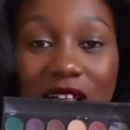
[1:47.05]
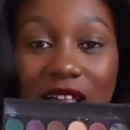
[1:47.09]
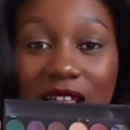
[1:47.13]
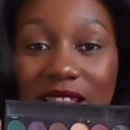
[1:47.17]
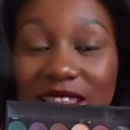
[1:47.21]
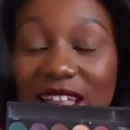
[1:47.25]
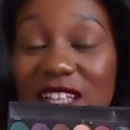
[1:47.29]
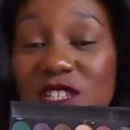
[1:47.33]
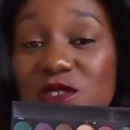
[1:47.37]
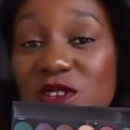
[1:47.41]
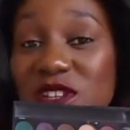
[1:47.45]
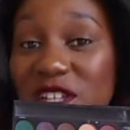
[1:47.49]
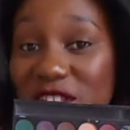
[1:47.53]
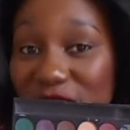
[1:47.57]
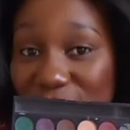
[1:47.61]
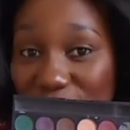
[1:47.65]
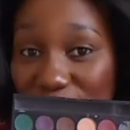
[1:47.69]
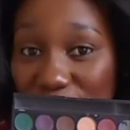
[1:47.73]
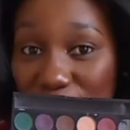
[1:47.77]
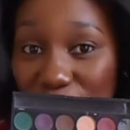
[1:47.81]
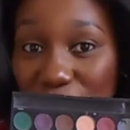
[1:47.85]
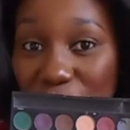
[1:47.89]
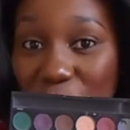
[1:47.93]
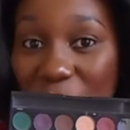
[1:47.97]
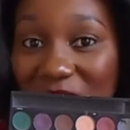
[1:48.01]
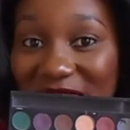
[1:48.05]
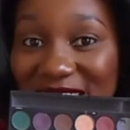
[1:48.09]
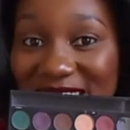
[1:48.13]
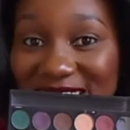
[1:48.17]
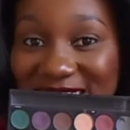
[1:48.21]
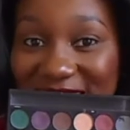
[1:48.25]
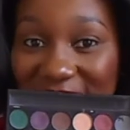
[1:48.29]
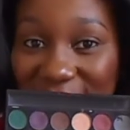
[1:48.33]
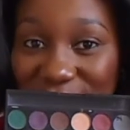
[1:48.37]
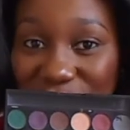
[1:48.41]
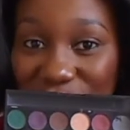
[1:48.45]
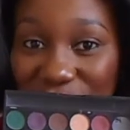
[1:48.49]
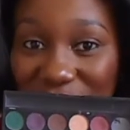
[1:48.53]
That's when it's a good quality
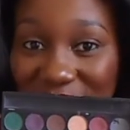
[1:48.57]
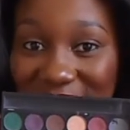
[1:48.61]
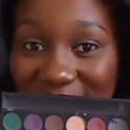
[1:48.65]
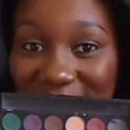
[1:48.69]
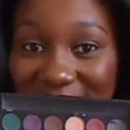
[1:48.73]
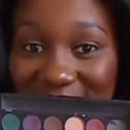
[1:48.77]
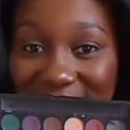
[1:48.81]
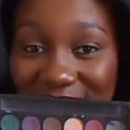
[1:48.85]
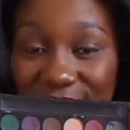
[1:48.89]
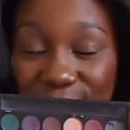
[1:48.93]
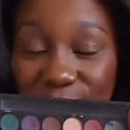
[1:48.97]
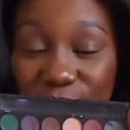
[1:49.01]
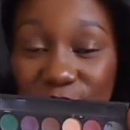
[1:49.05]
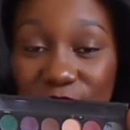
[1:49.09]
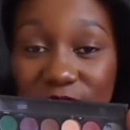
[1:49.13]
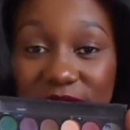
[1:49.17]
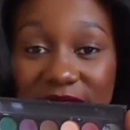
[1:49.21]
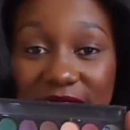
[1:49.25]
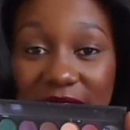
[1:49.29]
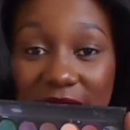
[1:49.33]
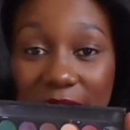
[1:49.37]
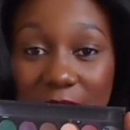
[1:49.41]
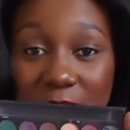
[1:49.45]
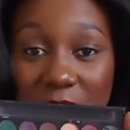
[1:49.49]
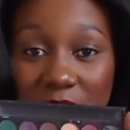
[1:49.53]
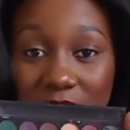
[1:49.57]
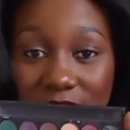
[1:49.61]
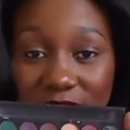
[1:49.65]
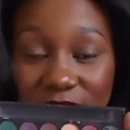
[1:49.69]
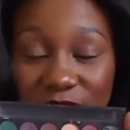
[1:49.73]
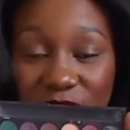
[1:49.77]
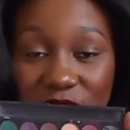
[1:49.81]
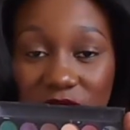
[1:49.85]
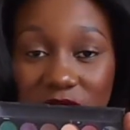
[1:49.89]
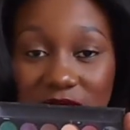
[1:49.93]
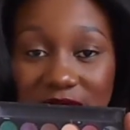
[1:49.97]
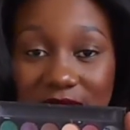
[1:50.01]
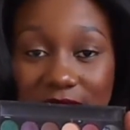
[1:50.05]
actually. It feels
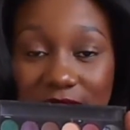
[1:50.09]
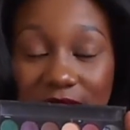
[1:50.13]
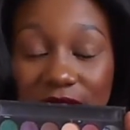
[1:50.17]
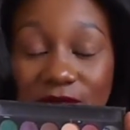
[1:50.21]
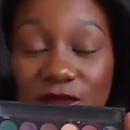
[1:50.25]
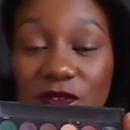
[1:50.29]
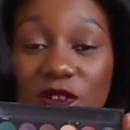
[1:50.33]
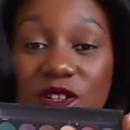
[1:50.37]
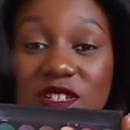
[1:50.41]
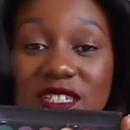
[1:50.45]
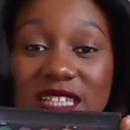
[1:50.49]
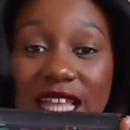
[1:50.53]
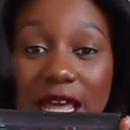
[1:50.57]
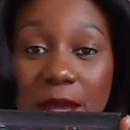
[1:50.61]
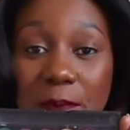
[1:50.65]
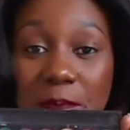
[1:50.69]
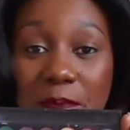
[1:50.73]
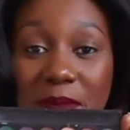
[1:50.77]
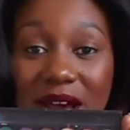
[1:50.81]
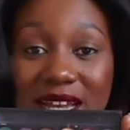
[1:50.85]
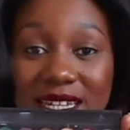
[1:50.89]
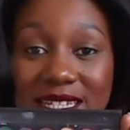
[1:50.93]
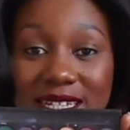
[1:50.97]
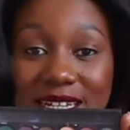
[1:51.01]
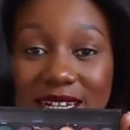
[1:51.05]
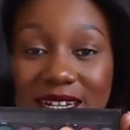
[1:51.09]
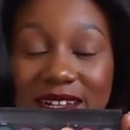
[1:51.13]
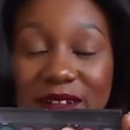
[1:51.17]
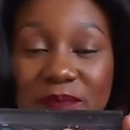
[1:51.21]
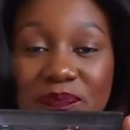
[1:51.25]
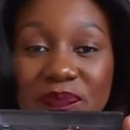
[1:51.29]
like butter.